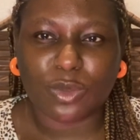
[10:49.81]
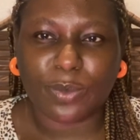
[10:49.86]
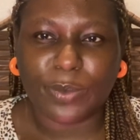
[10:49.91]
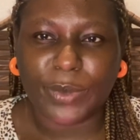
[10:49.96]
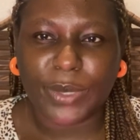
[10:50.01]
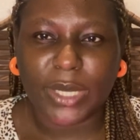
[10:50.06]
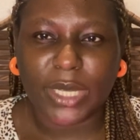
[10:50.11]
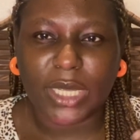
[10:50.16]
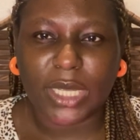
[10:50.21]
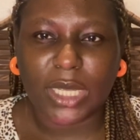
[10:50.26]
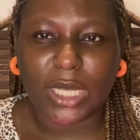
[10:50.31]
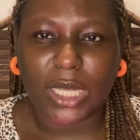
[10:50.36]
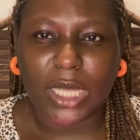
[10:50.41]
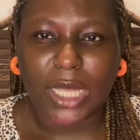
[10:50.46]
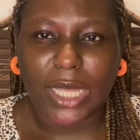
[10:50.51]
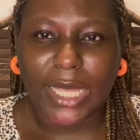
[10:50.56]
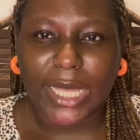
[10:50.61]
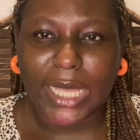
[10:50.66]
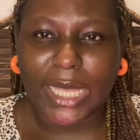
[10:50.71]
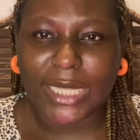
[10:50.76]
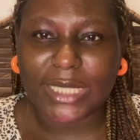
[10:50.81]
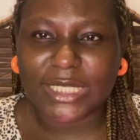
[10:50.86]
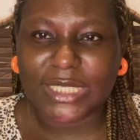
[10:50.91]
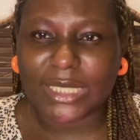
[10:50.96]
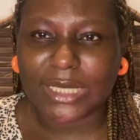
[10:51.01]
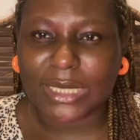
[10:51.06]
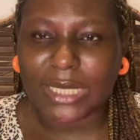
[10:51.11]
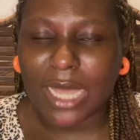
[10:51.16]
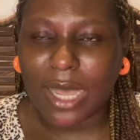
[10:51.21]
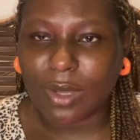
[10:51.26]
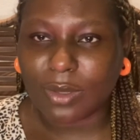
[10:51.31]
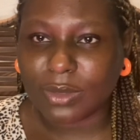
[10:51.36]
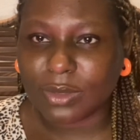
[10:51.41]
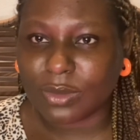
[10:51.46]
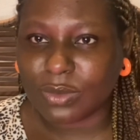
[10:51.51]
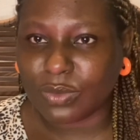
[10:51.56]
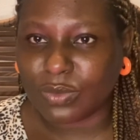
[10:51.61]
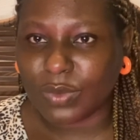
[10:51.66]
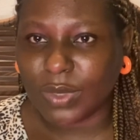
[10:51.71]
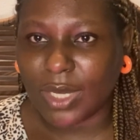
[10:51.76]
bring
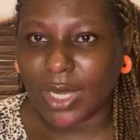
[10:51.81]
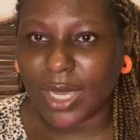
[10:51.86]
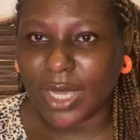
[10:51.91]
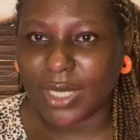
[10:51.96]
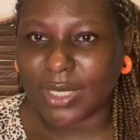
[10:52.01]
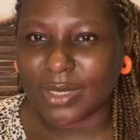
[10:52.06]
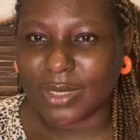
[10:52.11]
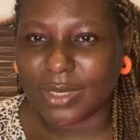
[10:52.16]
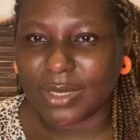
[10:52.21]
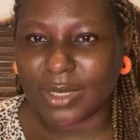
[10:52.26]
80,000 reais